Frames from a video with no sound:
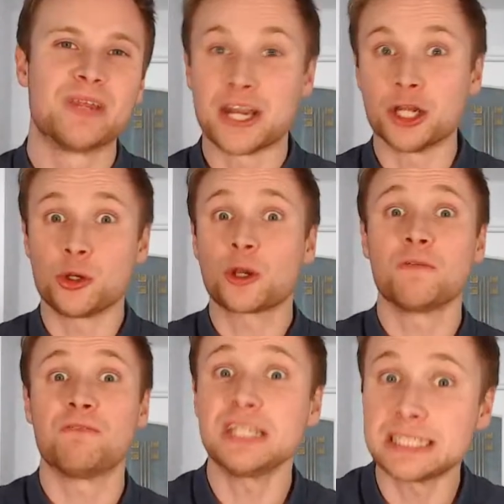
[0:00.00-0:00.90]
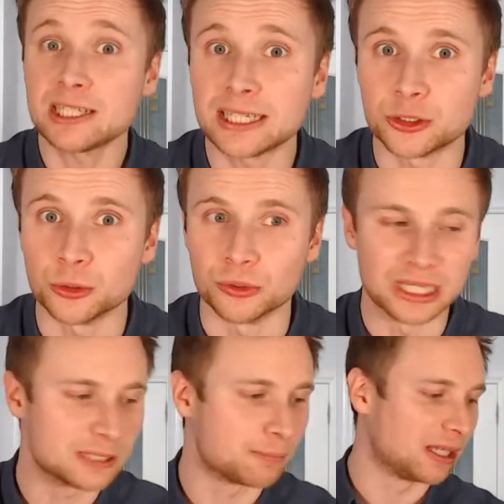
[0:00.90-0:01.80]
Now, you can physically do
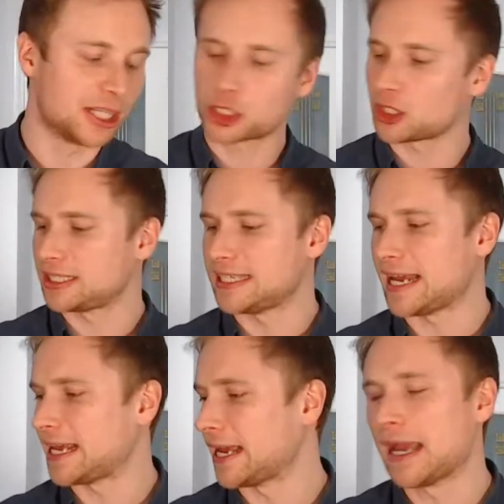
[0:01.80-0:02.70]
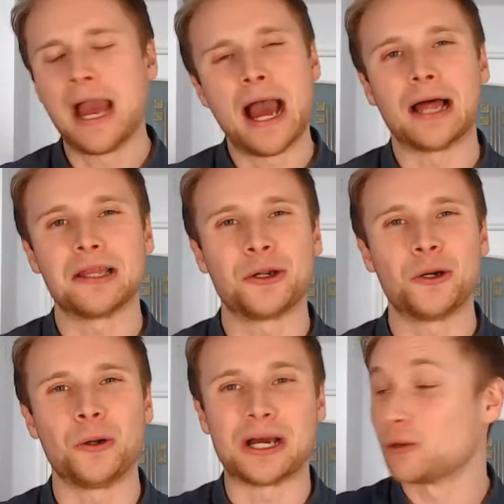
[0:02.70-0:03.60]
this by literally taking a
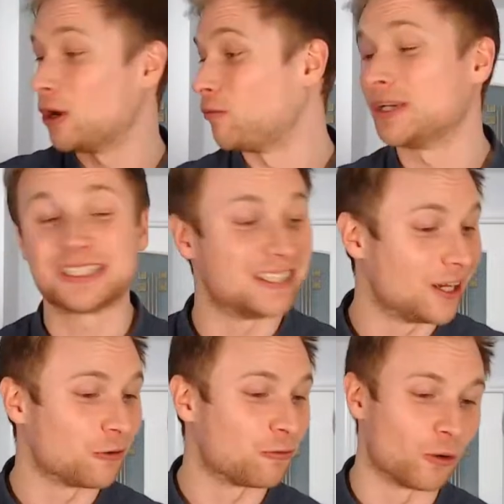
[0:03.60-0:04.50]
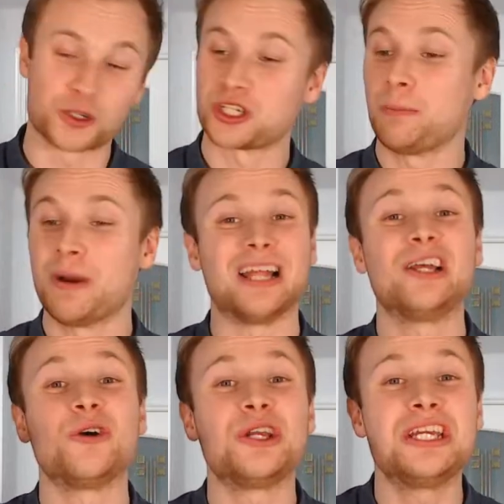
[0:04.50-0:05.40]
little, I don't have one today, unfortunately, but a
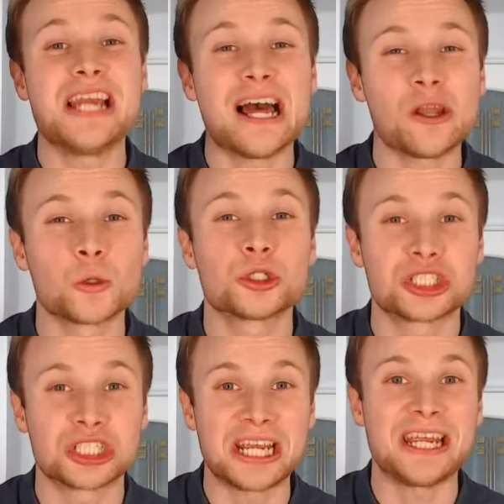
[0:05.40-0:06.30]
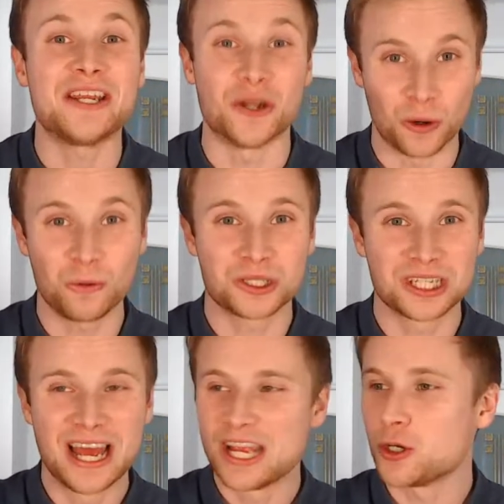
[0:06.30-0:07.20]
little yellow sticky note.
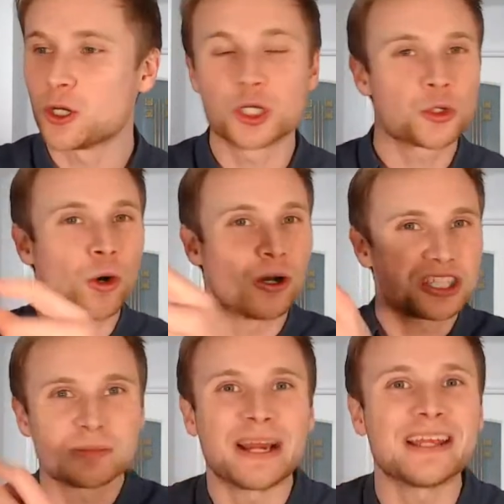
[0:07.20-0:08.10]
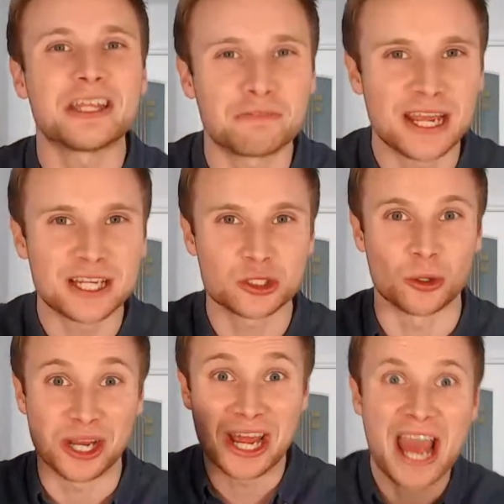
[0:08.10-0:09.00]
You can draw a smiley face
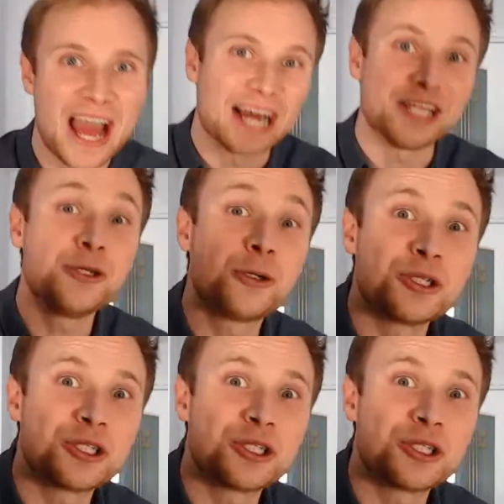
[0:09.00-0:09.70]
on it and you can